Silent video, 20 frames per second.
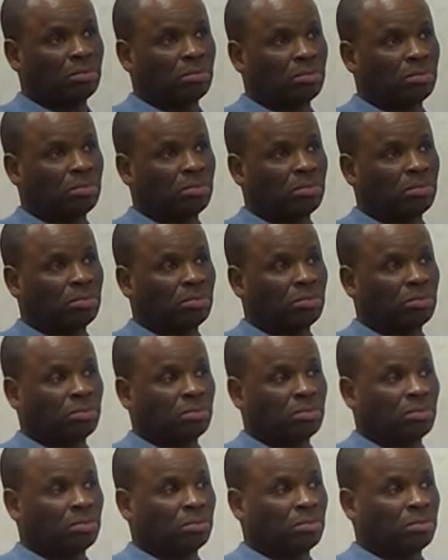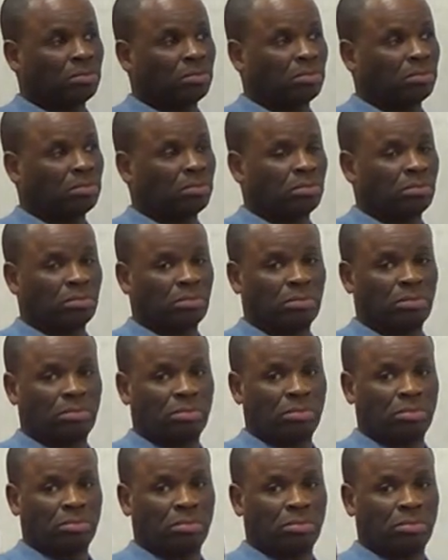
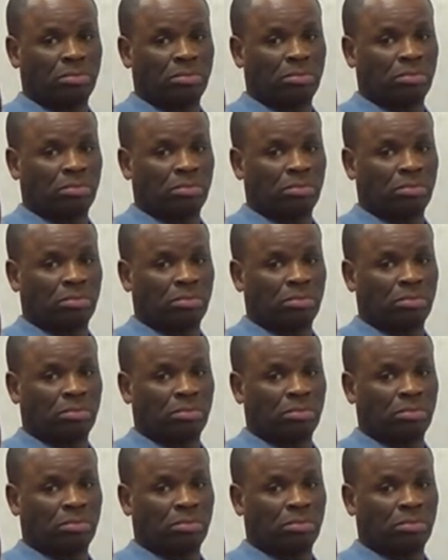(silent)